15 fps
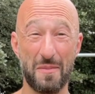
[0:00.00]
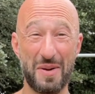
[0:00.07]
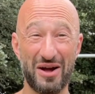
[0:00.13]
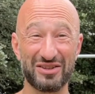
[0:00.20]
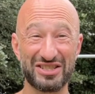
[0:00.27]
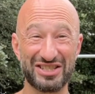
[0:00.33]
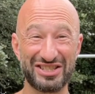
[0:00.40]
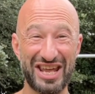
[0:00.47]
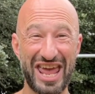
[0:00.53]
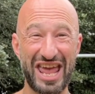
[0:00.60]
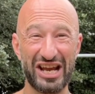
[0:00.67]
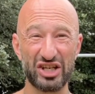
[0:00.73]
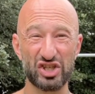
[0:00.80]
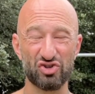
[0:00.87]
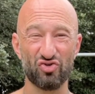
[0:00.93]
about
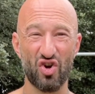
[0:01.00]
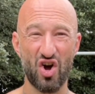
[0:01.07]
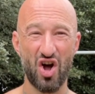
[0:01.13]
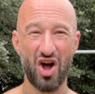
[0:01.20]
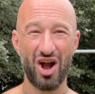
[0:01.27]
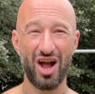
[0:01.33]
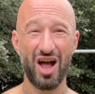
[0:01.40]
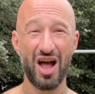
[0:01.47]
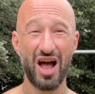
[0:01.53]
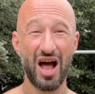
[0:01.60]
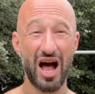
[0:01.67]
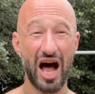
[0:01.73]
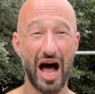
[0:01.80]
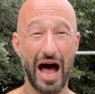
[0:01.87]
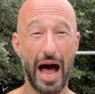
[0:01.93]
staying strong,
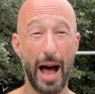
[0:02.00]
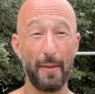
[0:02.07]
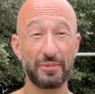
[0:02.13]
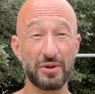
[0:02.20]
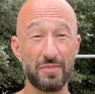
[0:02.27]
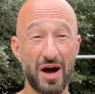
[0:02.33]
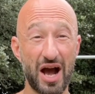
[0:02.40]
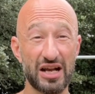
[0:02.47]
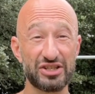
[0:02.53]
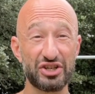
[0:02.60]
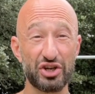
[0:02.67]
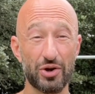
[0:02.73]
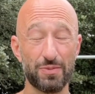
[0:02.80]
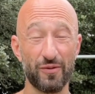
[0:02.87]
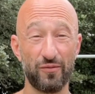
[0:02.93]

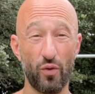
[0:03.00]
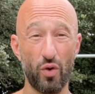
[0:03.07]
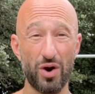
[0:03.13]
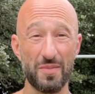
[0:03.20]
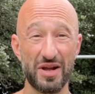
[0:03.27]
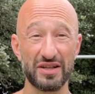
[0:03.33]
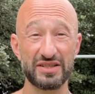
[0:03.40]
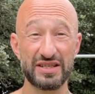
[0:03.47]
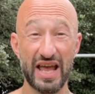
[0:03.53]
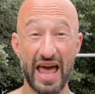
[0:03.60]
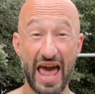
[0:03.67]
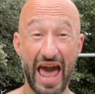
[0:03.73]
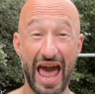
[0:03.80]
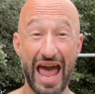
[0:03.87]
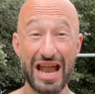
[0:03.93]
optimizing your performance,
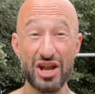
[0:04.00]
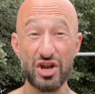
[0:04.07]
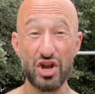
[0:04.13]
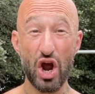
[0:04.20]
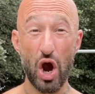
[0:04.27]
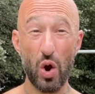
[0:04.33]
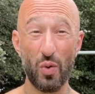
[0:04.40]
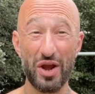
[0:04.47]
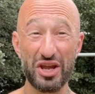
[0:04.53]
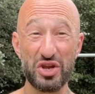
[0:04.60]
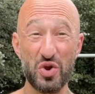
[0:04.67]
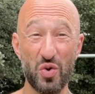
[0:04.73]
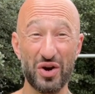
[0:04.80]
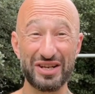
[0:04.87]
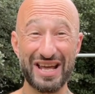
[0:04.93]
and knowing
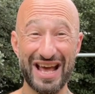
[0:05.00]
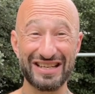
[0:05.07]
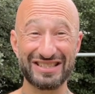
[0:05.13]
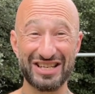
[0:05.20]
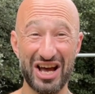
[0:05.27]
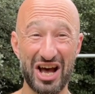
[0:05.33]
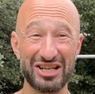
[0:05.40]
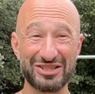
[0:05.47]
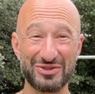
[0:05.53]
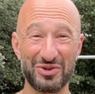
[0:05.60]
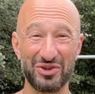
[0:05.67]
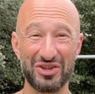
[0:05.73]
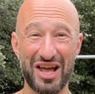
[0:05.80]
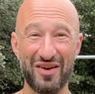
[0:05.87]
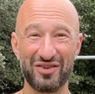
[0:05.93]
your
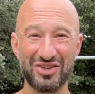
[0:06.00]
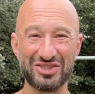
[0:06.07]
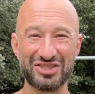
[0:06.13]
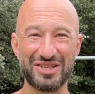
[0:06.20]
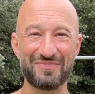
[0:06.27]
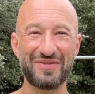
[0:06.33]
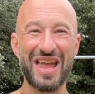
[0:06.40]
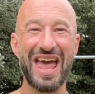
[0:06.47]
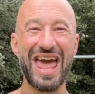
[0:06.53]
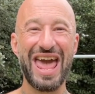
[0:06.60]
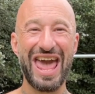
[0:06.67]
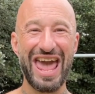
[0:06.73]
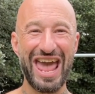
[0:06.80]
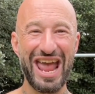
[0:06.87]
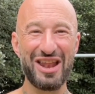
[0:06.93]
testosterone levels,
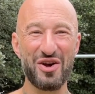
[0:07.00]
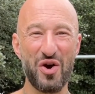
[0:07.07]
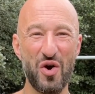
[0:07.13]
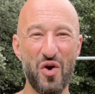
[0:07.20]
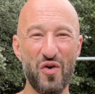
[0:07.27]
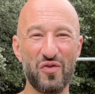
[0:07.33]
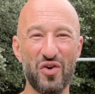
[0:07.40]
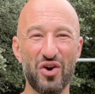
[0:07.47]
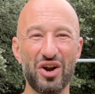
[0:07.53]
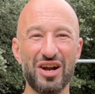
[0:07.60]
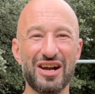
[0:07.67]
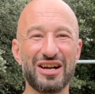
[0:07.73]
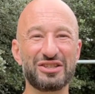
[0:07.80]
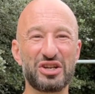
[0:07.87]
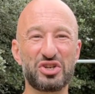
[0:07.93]
head over
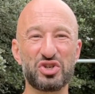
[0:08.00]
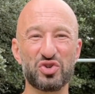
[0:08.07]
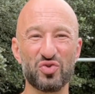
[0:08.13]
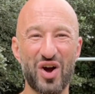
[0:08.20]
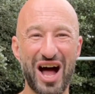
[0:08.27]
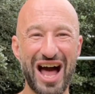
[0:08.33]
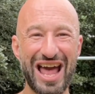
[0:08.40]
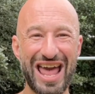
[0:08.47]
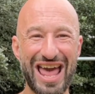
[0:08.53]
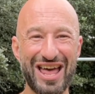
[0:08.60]
to trylco.com